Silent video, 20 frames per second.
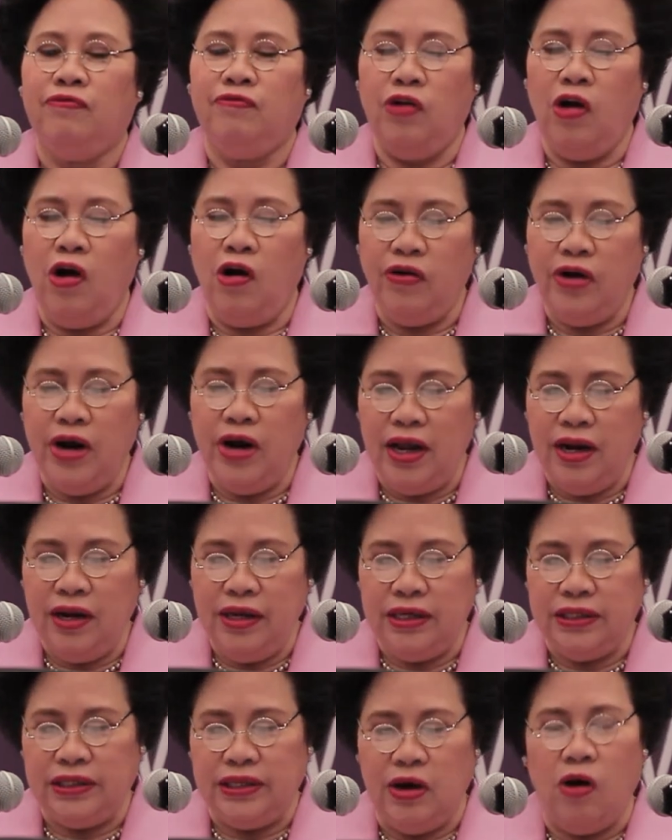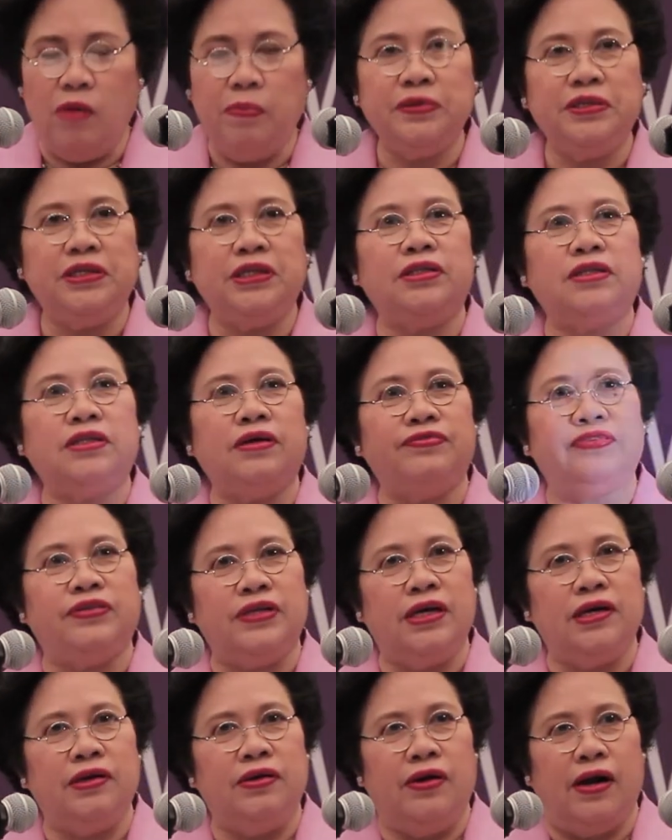Floral is the opposite of
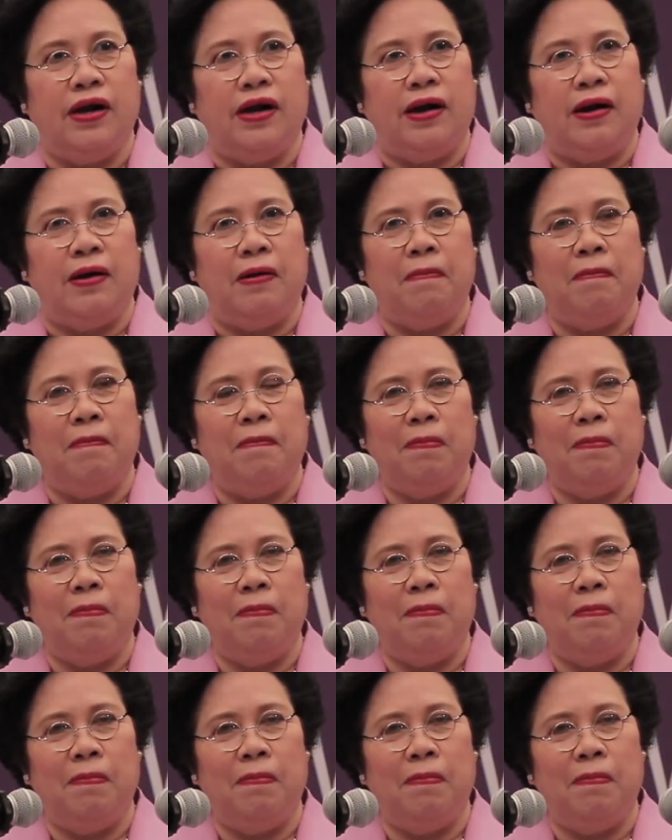singular.